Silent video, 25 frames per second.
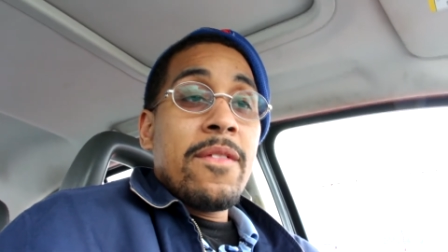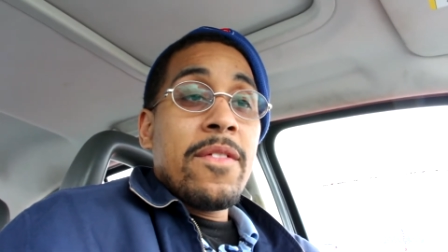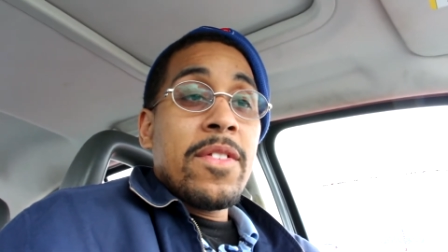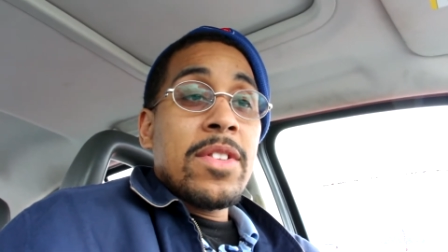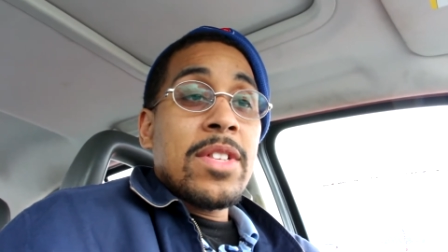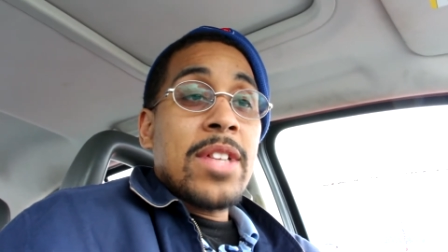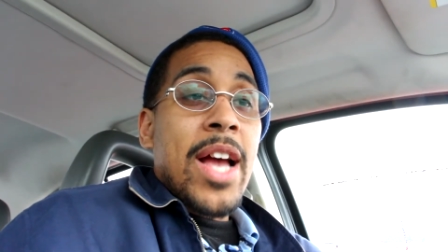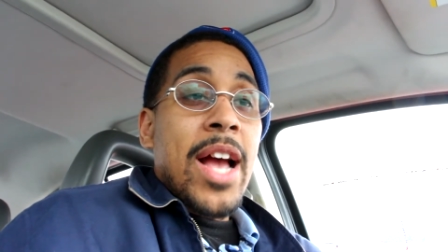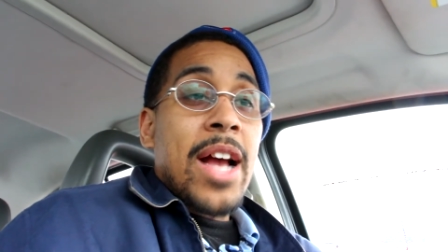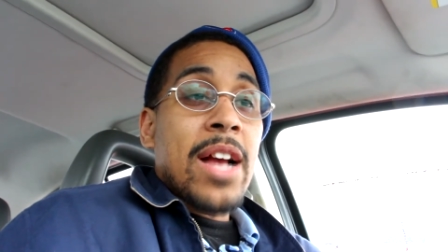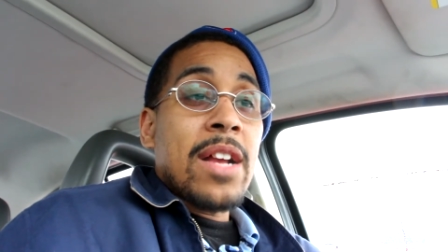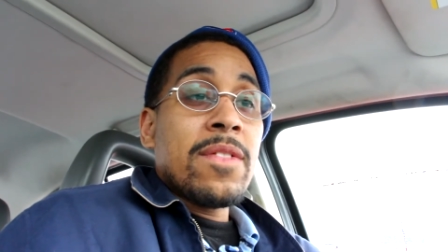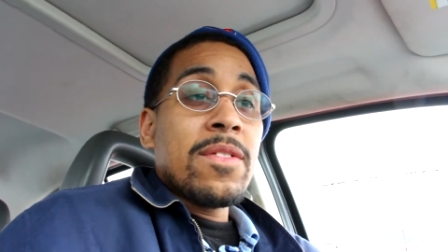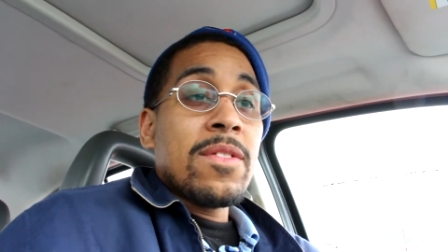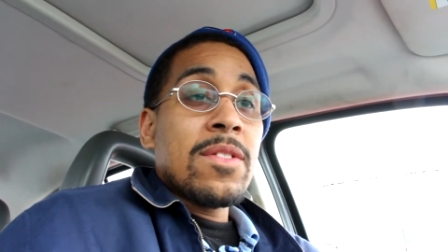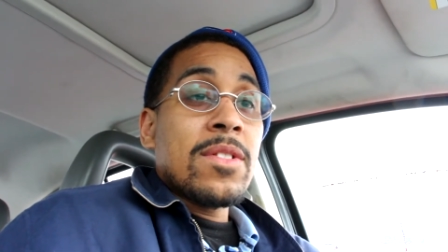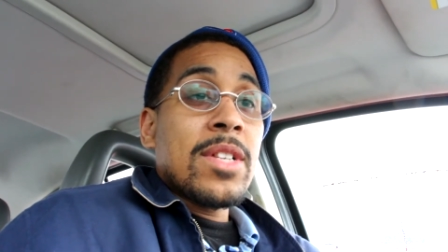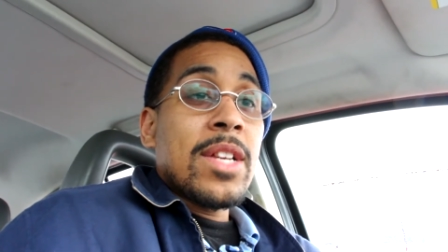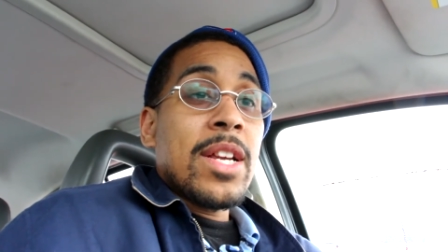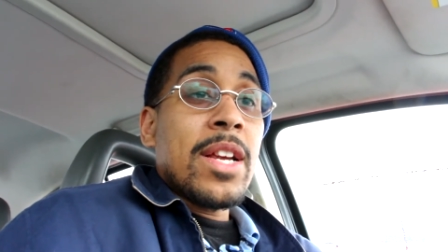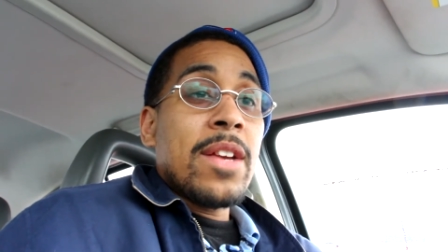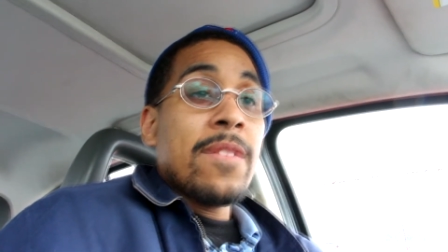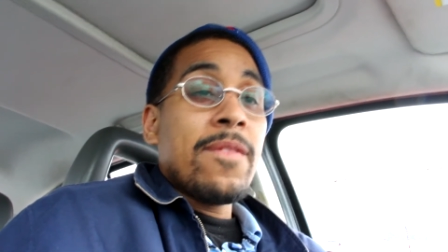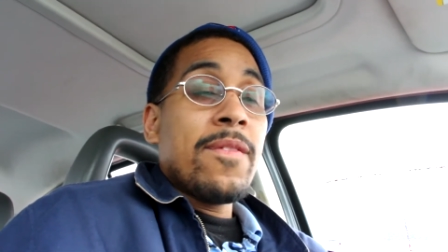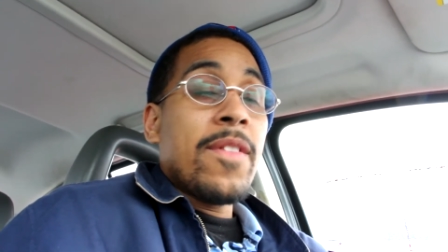photographers
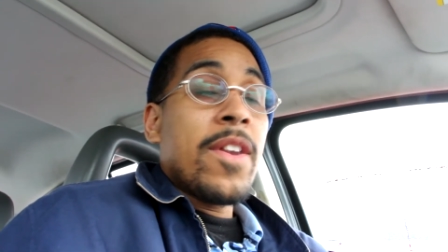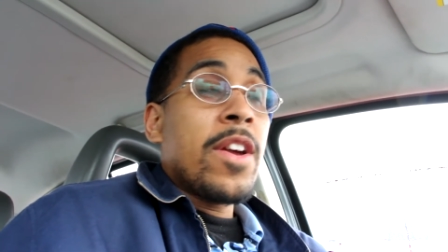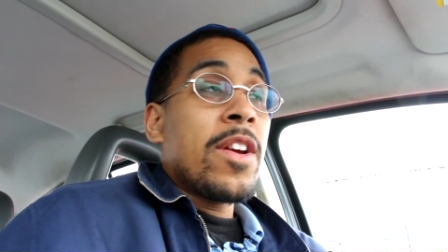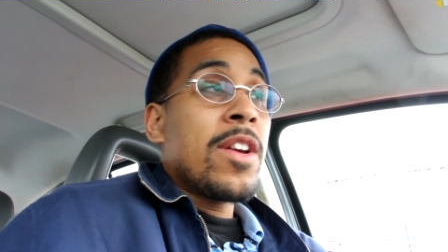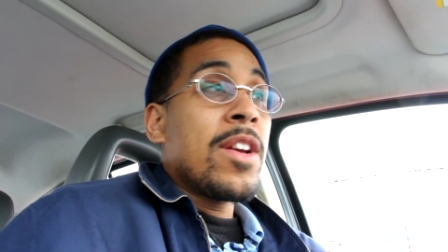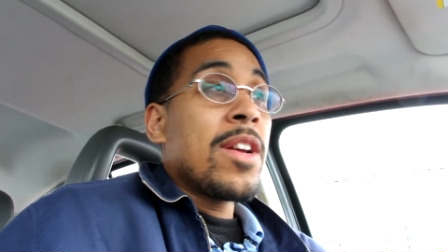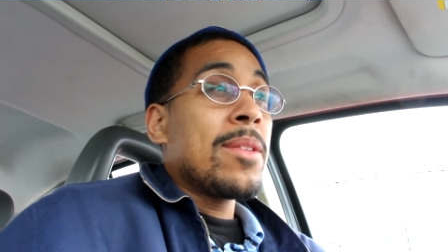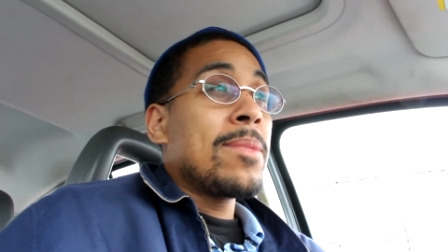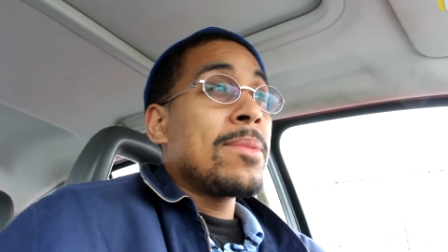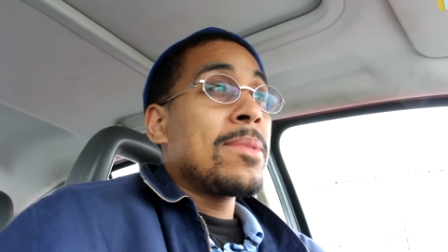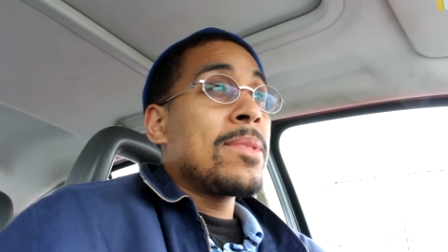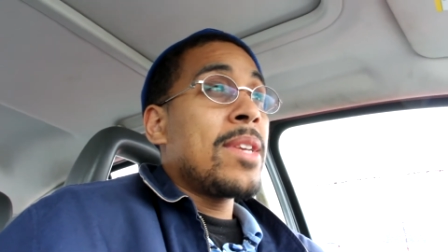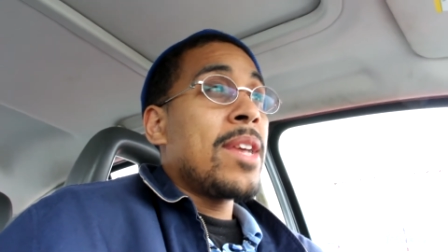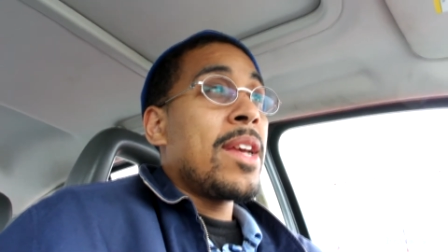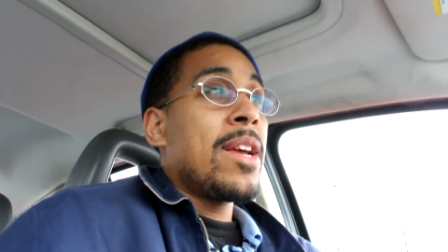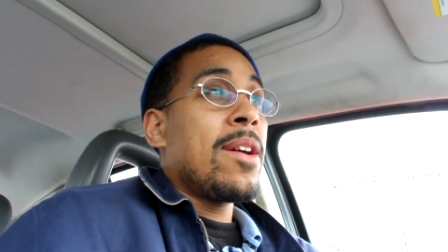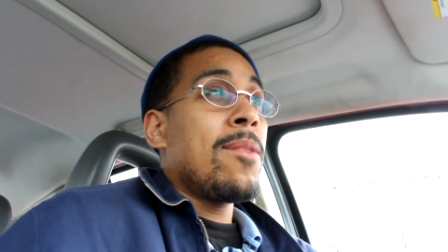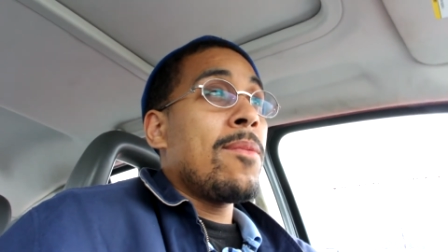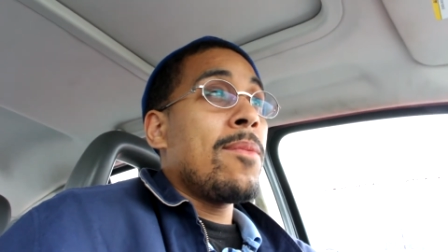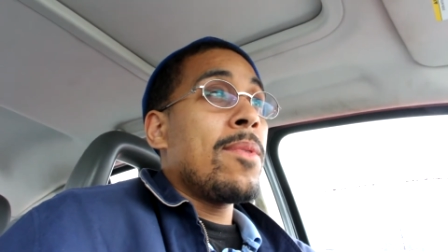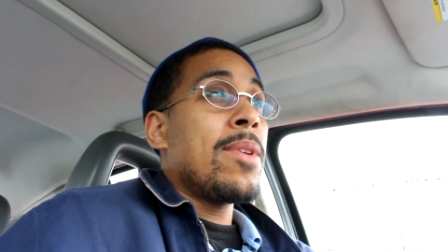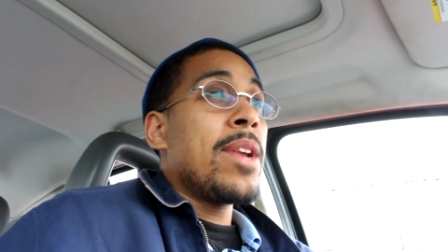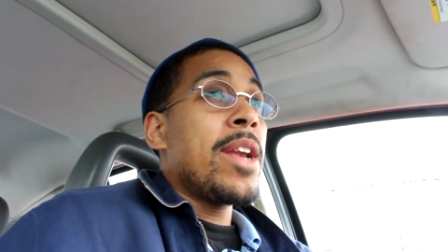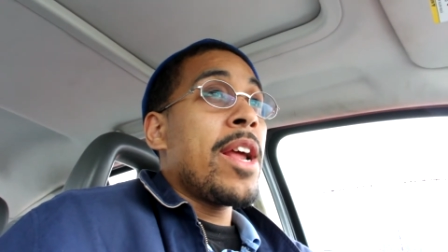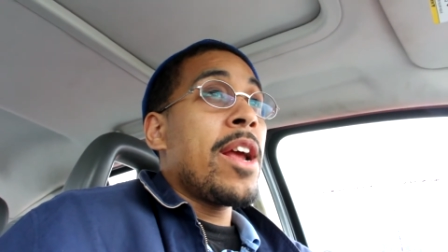get very
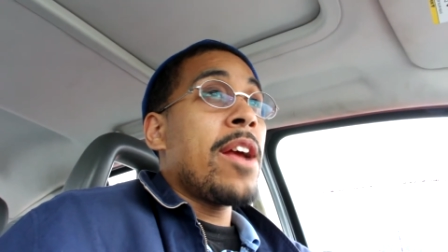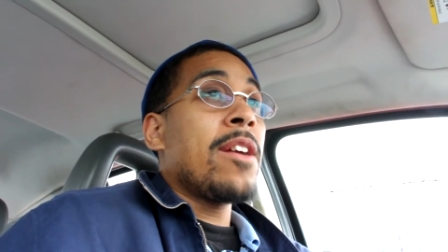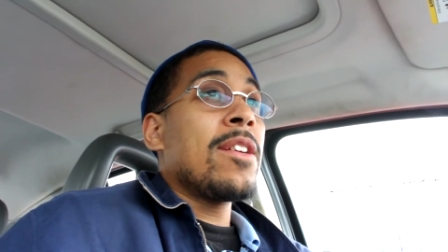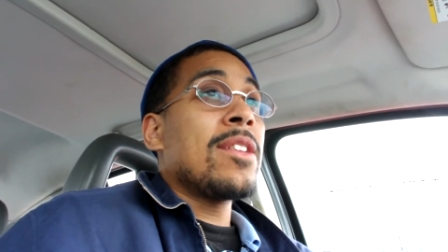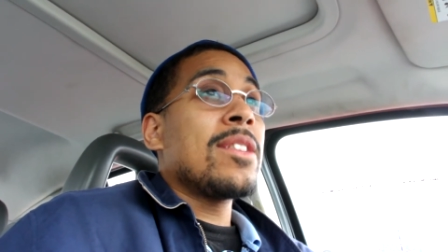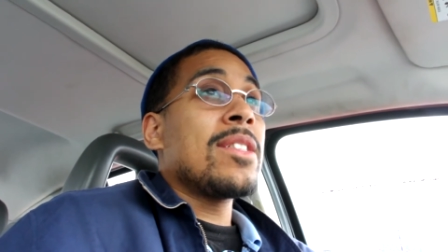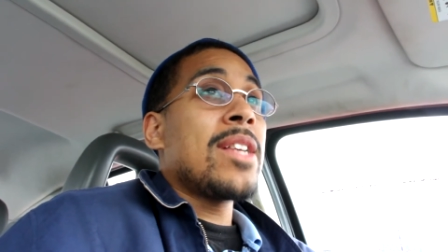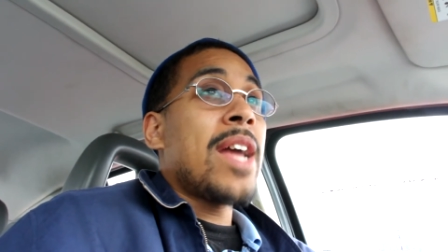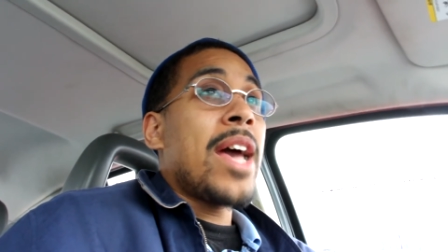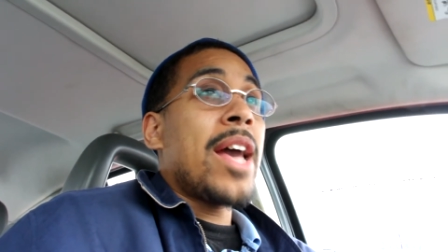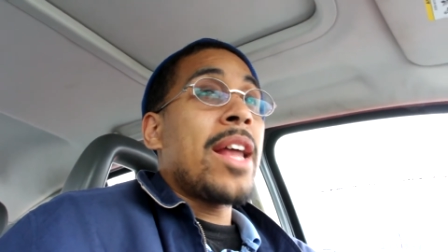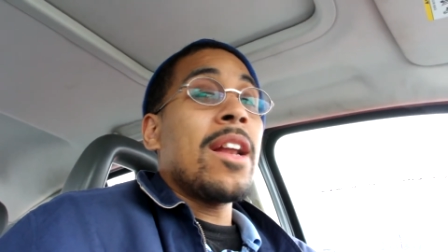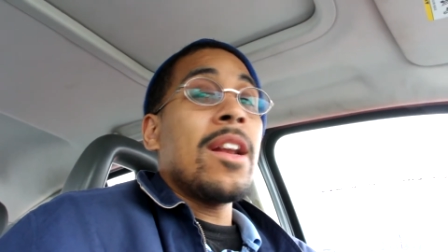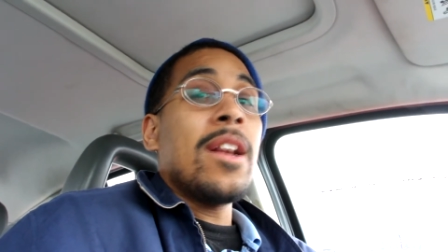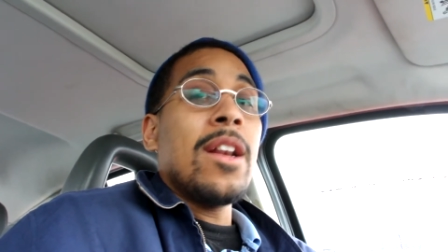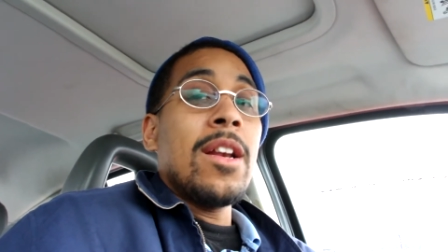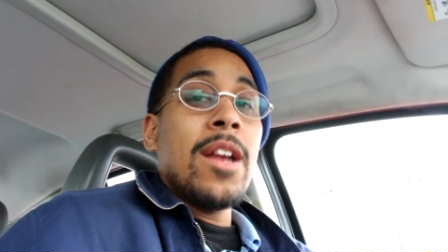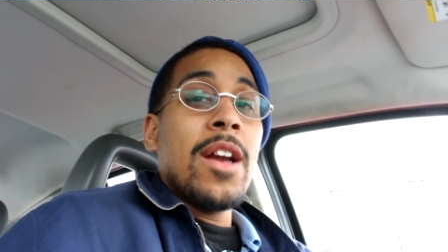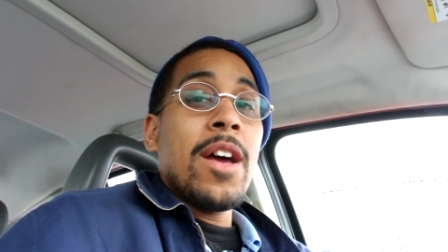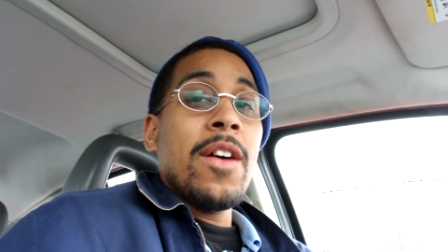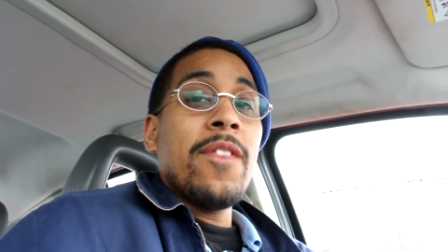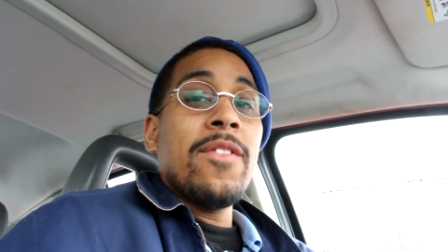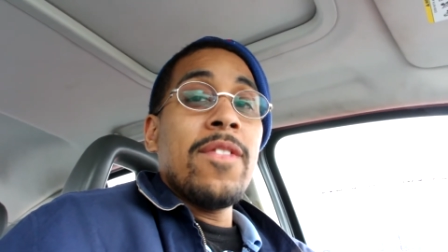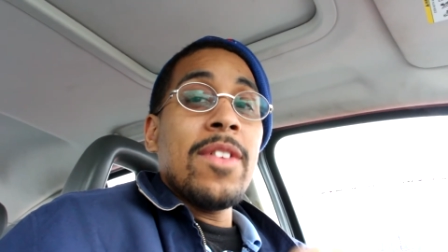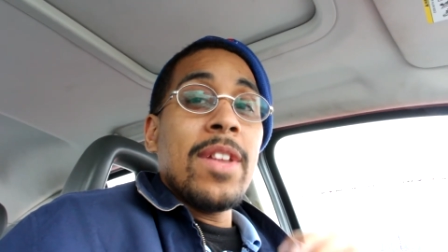upset when there's not
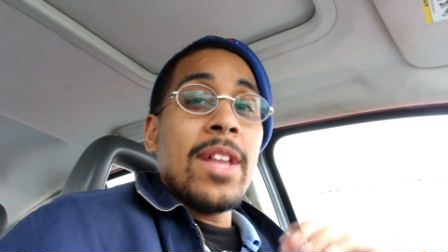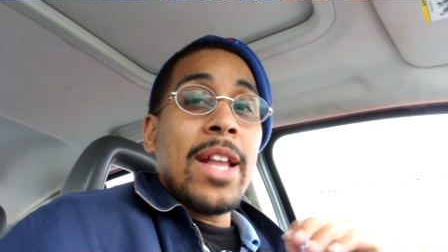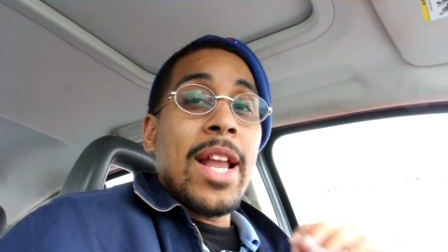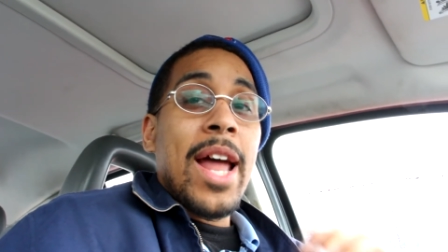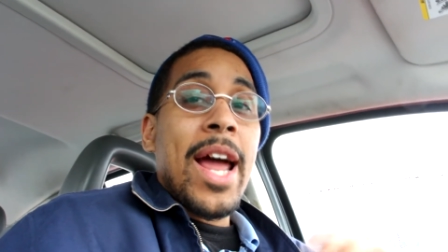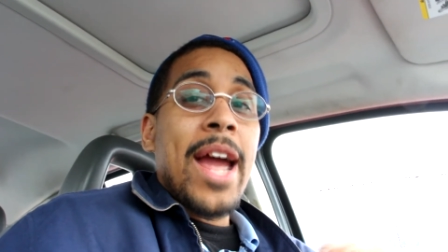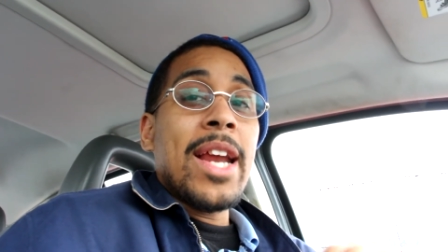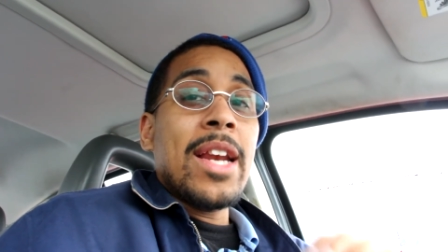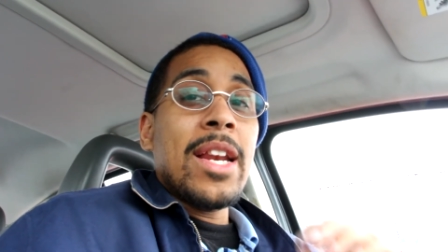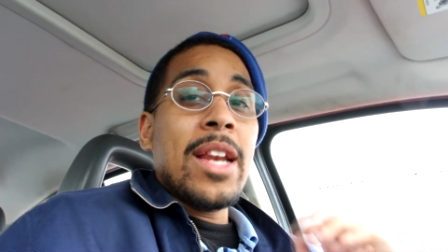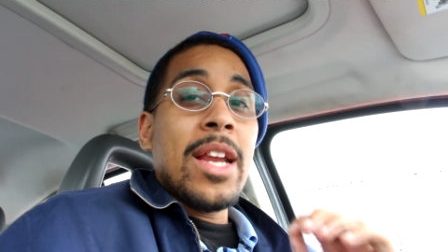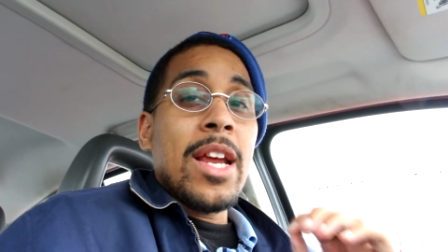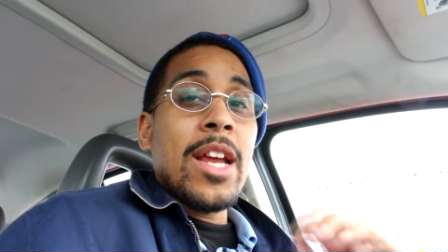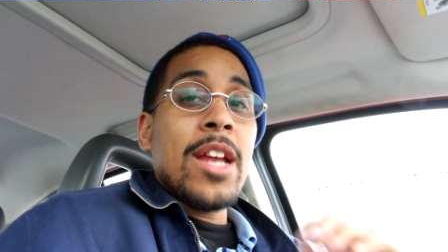enough light